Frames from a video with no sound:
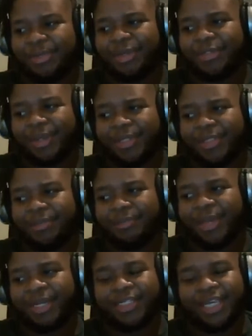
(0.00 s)
But he also has a
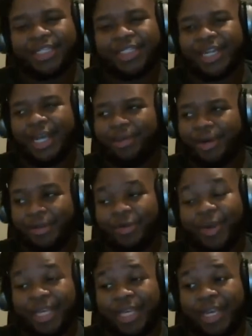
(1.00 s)
meditation app called the
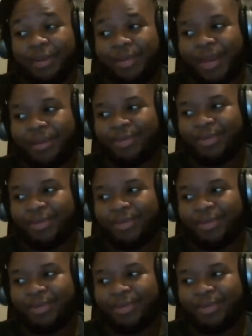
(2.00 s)
Waking Up app,